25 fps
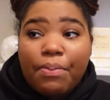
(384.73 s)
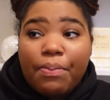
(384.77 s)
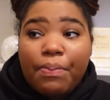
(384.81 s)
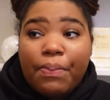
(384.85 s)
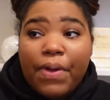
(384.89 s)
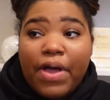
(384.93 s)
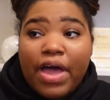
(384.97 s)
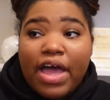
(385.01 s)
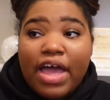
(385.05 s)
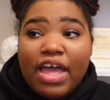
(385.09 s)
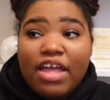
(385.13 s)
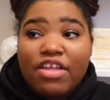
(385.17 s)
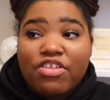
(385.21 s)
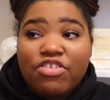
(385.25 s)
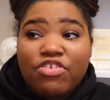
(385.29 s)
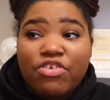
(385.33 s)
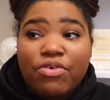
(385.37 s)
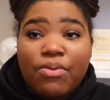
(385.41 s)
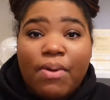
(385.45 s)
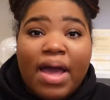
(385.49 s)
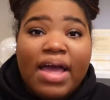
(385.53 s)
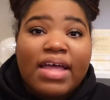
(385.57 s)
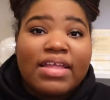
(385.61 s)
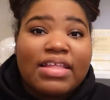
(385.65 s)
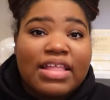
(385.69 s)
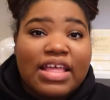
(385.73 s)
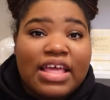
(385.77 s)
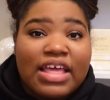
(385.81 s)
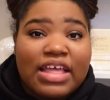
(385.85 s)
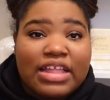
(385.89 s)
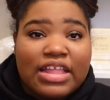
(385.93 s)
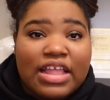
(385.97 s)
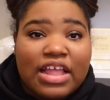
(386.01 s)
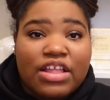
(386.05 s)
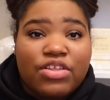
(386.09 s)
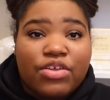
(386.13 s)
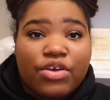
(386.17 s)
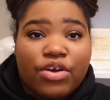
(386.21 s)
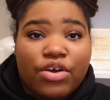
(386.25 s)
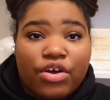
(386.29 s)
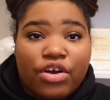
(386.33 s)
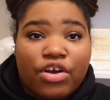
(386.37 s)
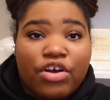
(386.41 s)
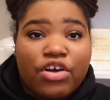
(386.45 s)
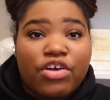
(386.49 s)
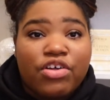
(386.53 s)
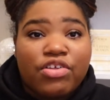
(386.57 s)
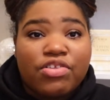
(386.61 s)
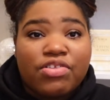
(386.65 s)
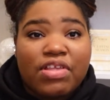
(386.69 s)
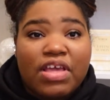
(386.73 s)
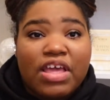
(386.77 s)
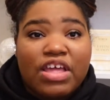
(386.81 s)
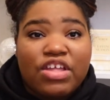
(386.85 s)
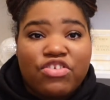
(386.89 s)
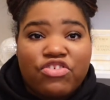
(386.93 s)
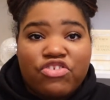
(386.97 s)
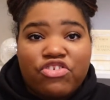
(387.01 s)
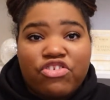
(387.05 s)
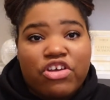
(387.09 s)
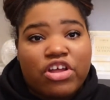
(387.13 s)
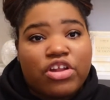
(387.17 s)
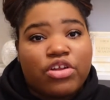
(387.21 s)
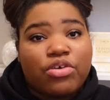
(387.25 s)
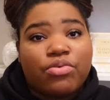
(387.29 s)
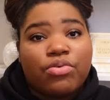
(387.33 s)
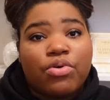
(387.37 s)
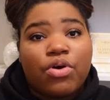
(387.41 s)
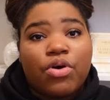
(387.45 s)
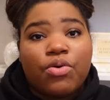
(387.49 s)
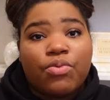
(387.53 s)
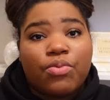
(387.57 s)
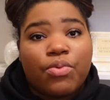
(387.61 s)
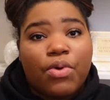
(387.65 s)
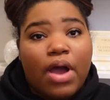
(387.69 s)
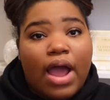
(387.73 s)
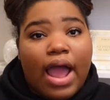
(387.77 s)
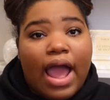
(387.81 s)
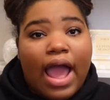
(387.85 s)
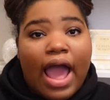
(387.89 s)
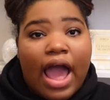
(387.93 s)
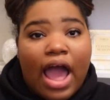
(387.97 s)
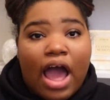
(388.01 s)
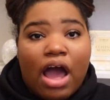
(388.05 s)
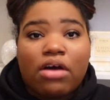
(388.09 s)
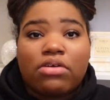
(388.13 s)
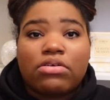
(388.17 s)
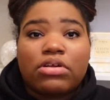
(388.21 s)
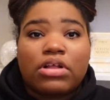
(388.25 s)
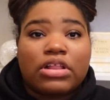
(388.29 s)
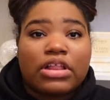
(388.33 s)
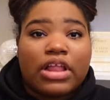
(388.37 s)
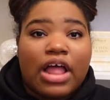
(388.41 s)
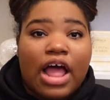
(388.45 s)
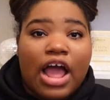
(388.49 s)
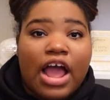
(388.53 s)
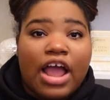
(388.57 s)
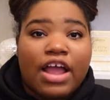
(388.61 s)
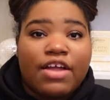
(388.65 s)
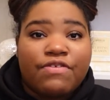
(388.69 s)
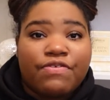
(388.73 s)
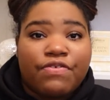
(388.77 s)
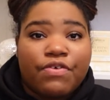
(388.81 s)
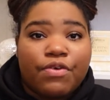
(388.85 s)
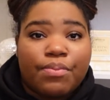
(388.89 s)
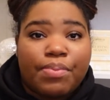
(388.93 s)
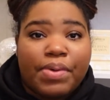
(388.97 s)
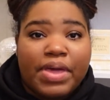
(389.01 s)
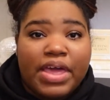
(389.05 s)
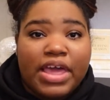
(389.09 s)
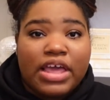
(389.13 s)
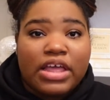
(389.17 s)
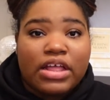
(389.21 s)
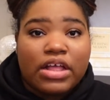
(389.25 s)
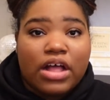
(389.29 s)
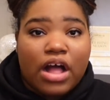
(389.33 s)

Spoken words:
But do I think that the girls in general were out of line for being